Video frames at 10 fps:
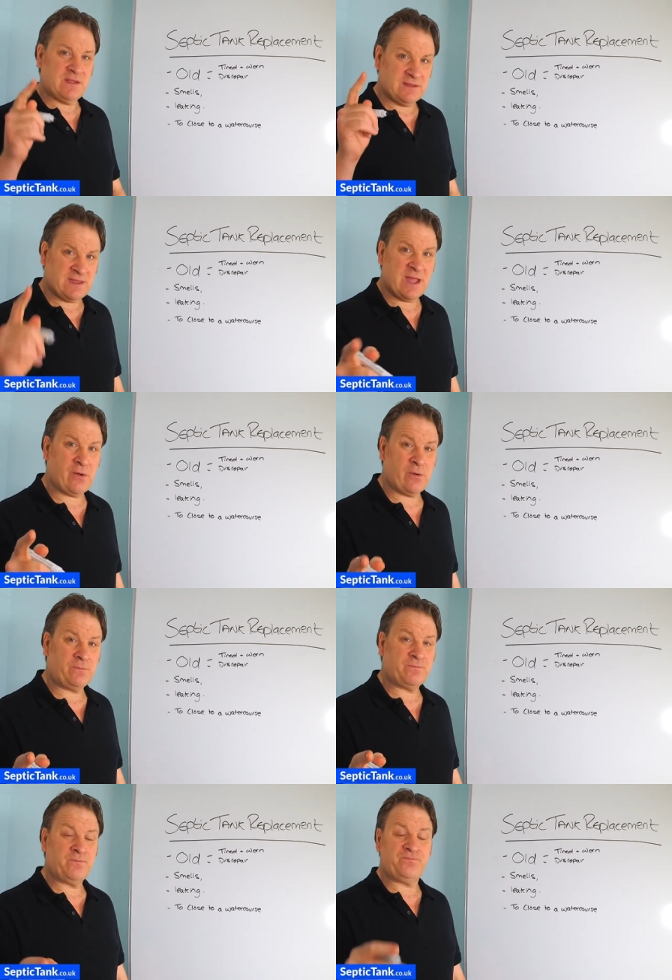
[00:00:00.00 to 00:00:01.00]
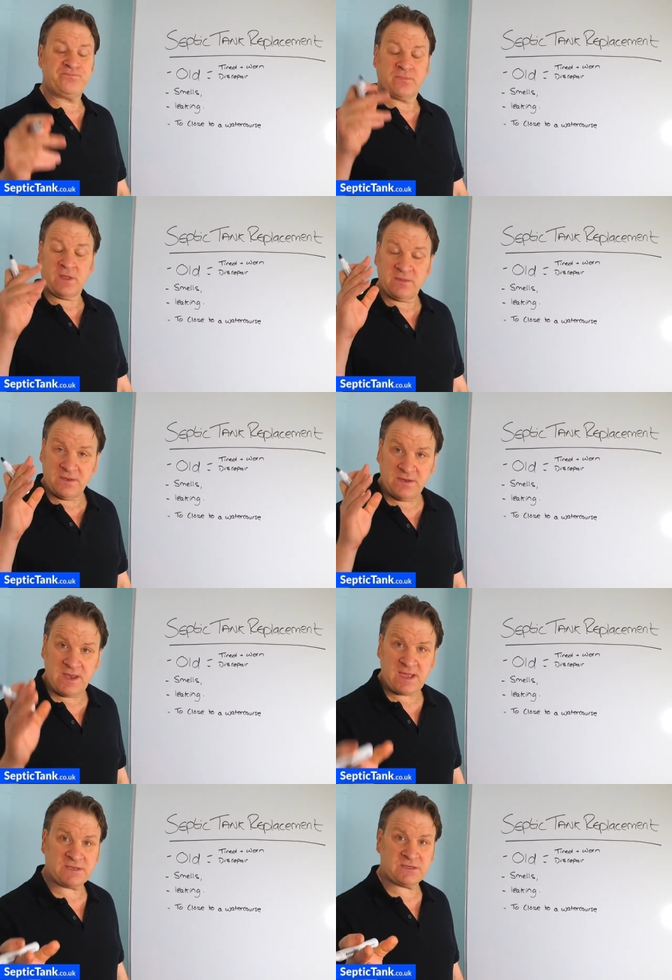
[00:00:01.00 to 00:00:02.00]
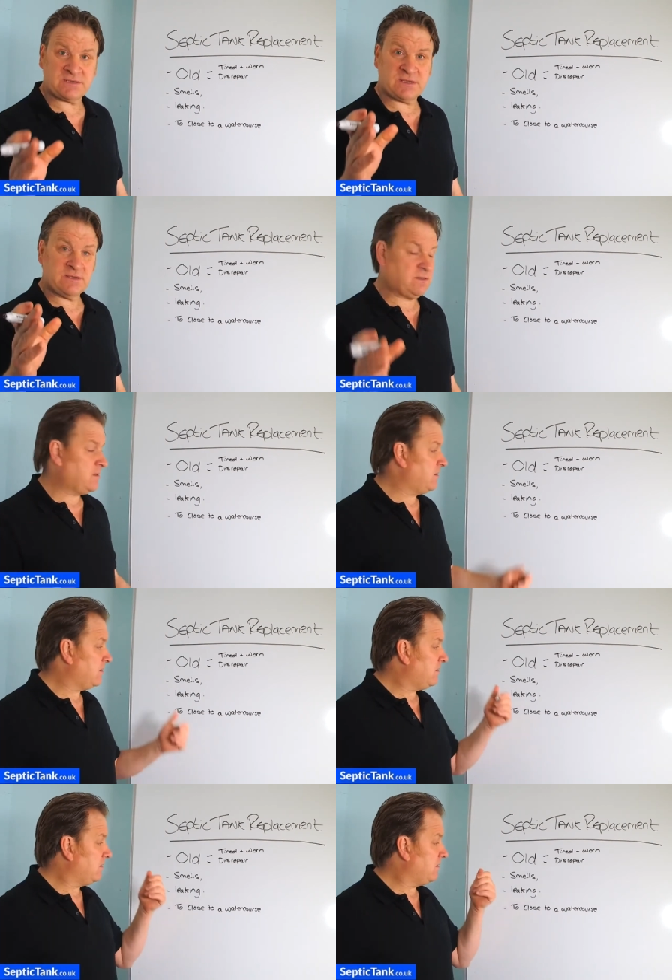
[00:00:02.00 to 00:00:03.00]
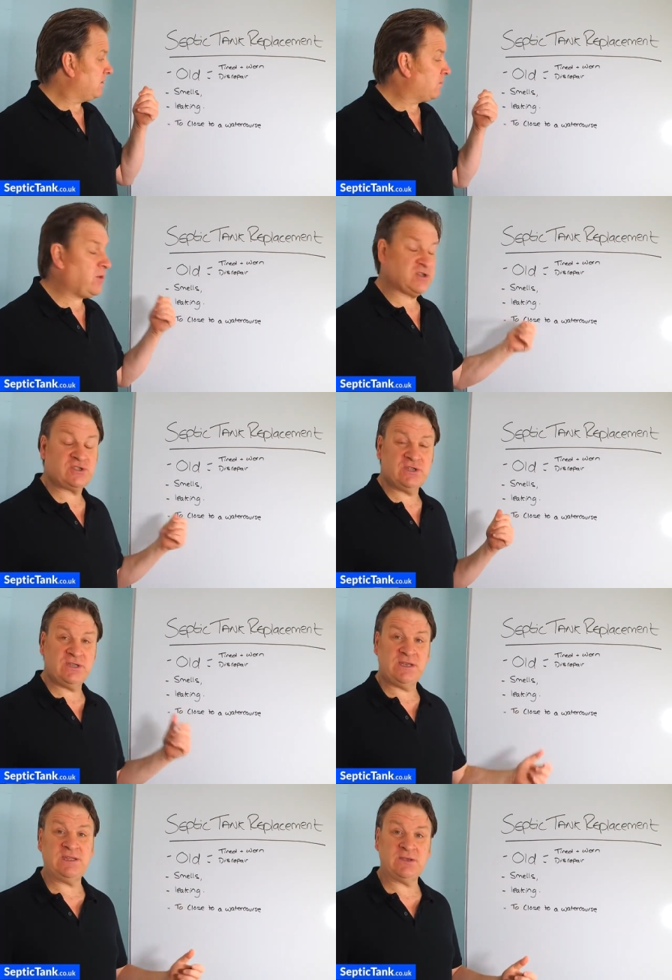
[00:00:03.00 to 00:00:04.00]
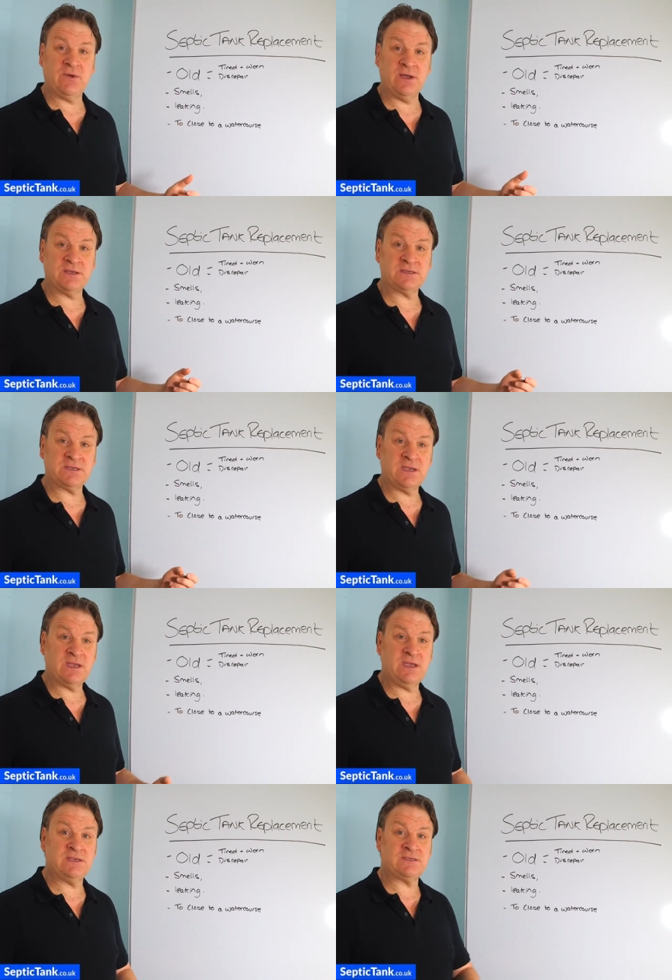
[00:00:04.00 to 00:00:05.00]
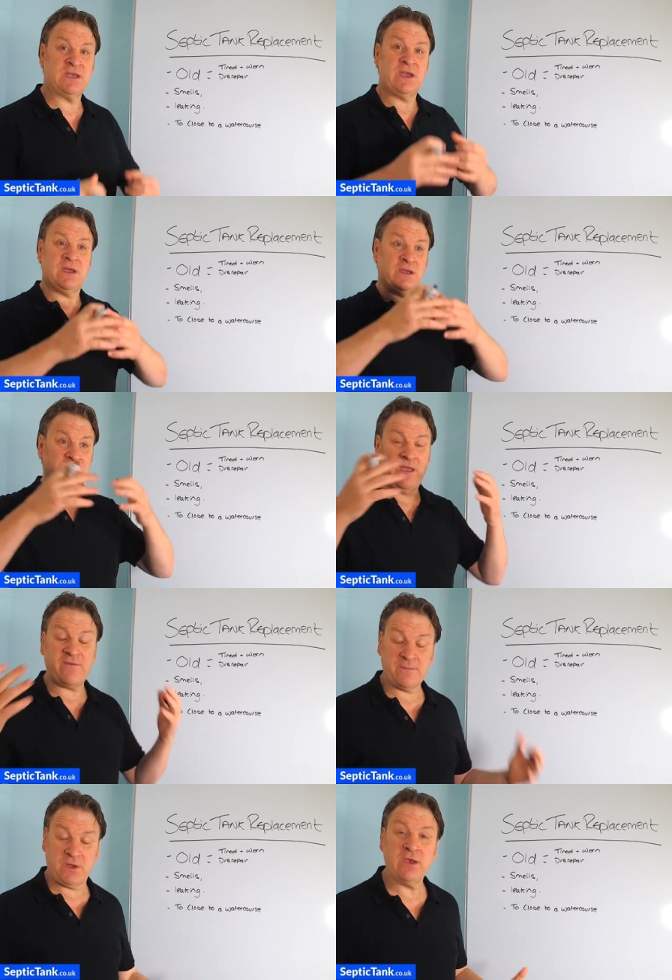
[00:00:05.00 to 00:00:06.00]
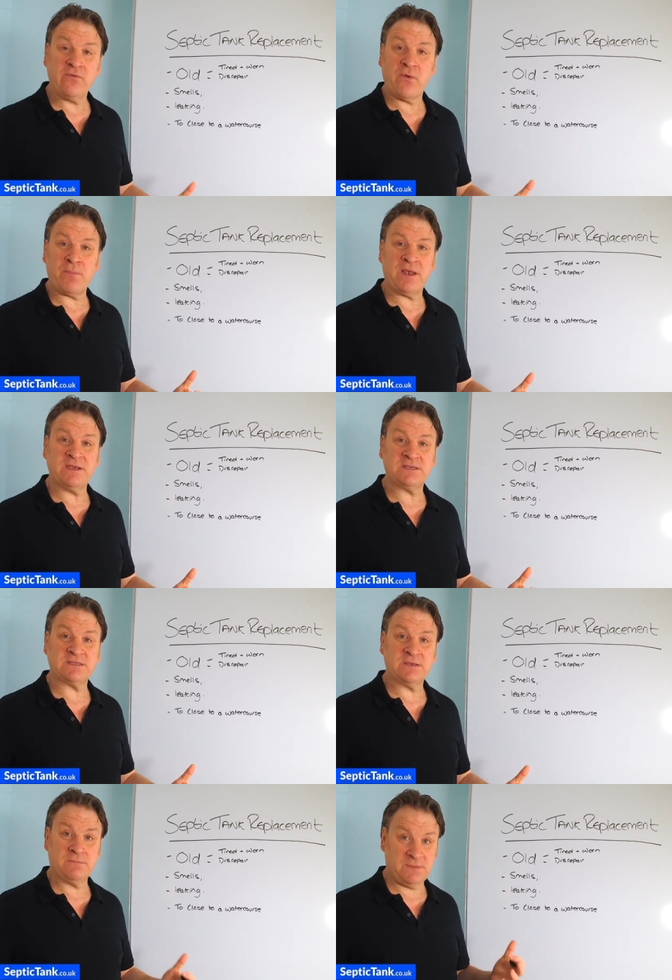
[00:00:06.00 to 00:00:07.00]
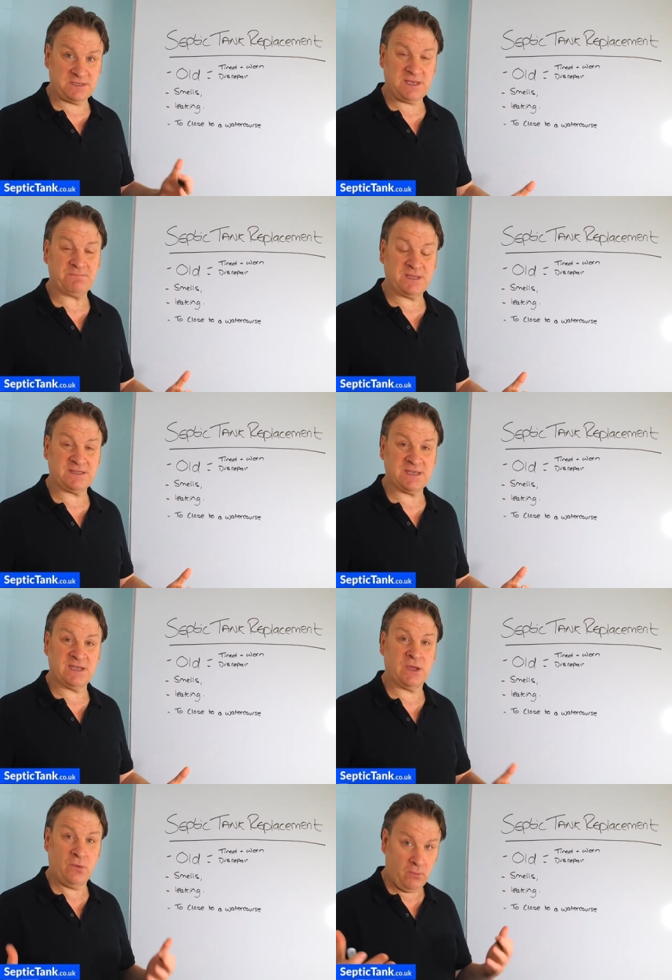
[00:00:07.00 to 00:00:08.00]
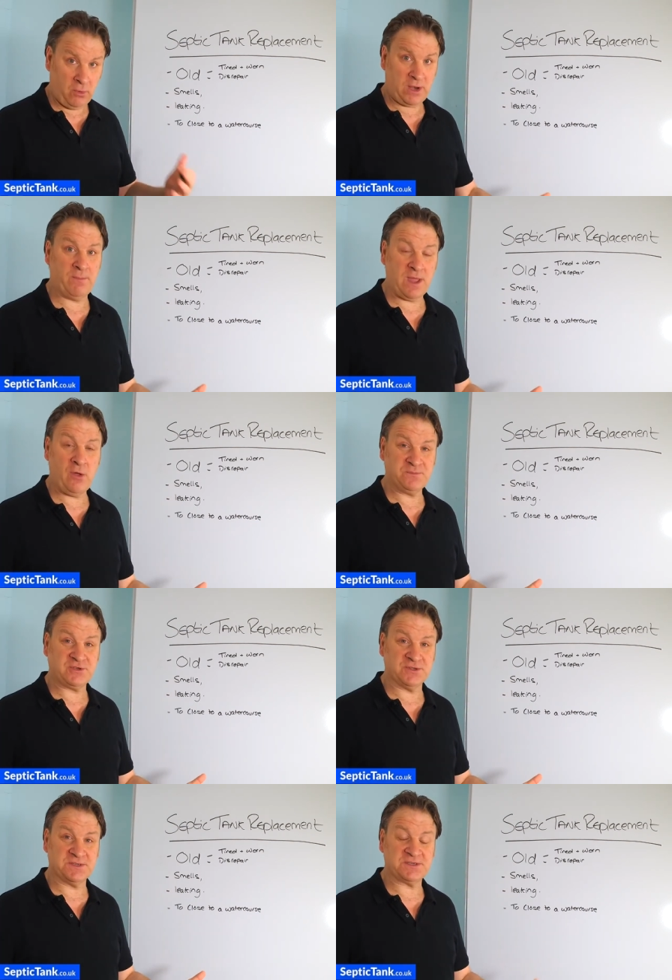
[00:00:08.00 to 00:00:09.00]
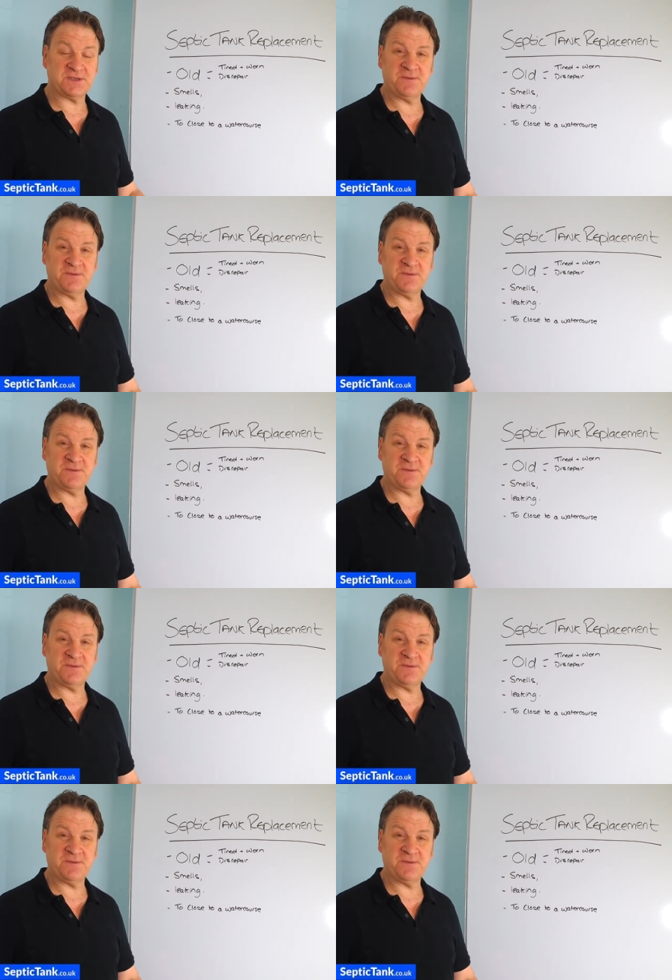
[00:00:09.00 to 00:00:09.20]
Now, the next question you need to ask is, if I'm going to replace my septic tank, what are my options?